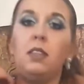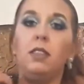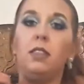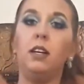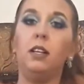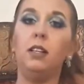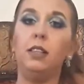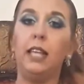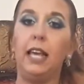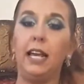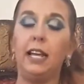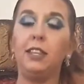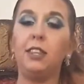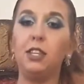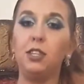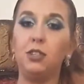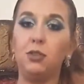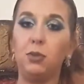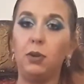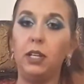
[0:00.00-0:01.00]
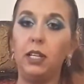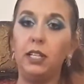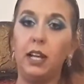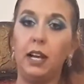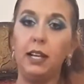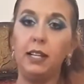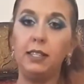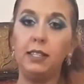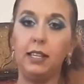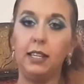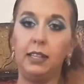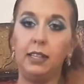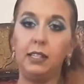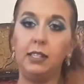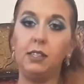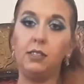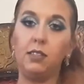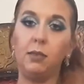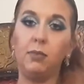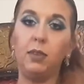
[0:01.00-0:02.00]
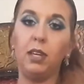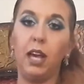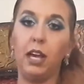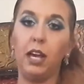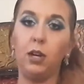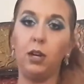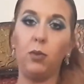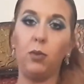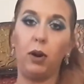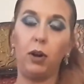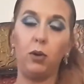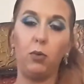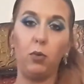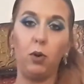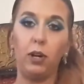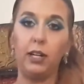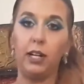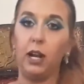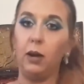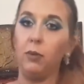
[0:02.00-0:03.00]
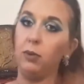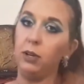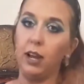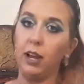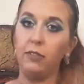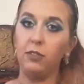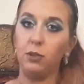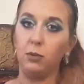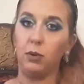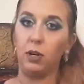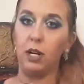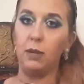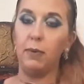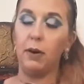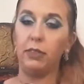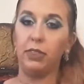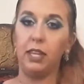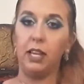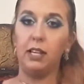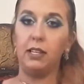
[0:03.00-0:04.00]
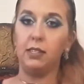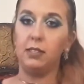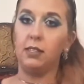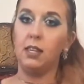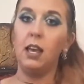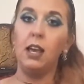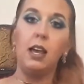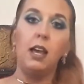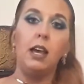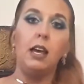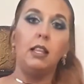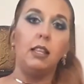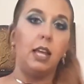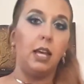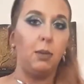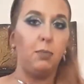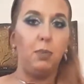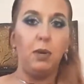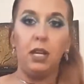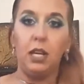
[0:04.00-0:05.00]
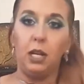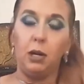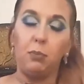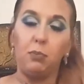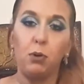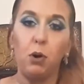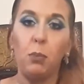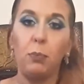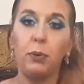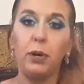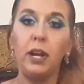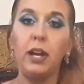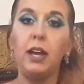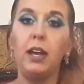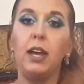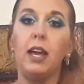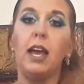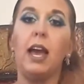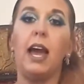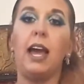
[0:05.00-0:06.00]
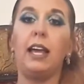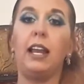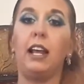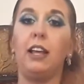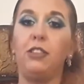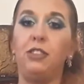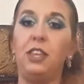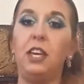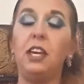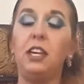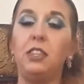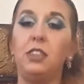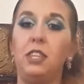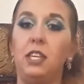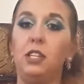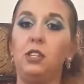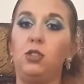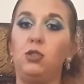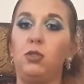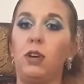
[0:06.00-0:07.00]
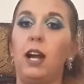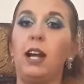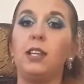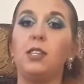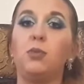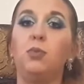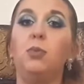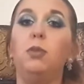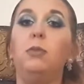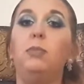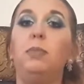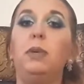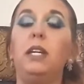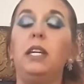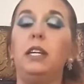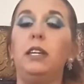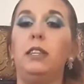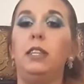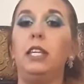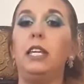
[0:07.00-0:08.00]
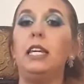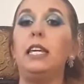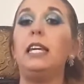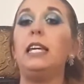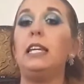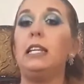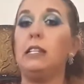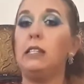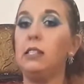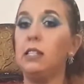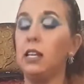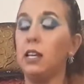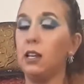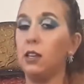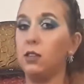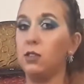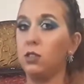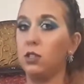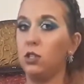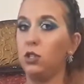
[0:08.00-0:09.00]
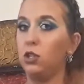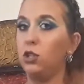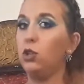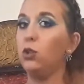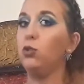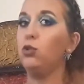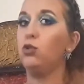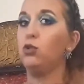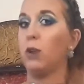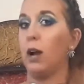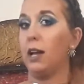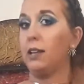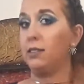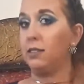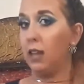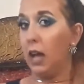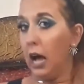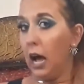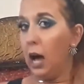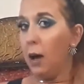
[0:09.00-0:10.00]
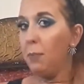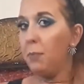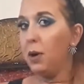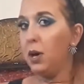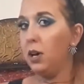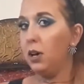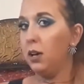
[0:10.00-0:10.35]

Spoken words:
the length is really nice. Like, this is something I could wear to work and I wouldn't have to worry about this like being inappropriate. And I think this dress would be the easiest to dress up